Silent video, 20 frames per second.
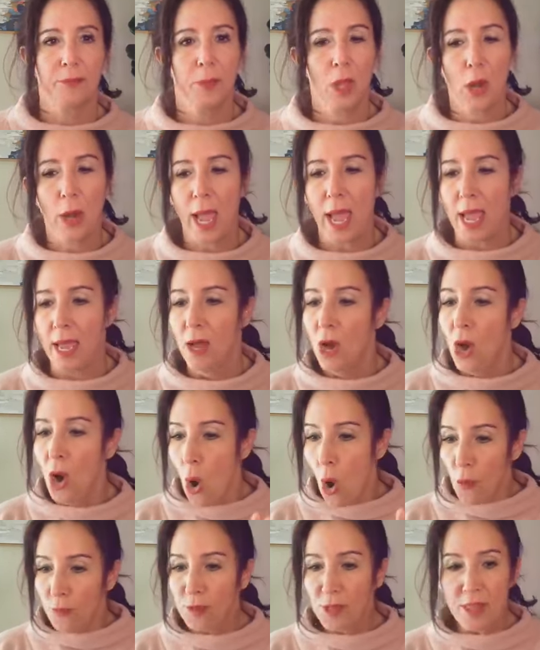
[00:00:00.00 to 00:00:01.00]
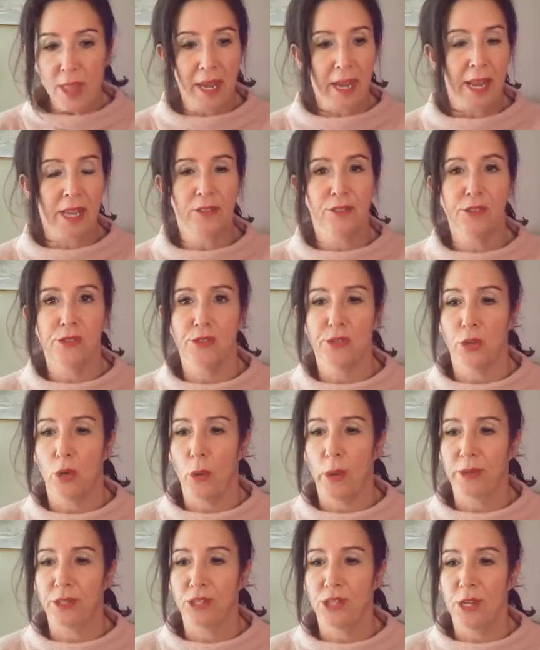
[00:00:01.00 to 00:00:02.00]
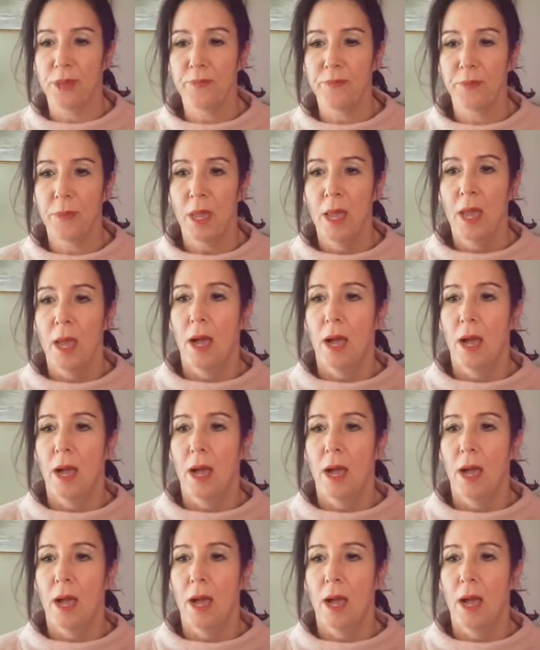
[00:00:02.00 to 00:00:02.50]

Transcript: okay hopefully that answers your question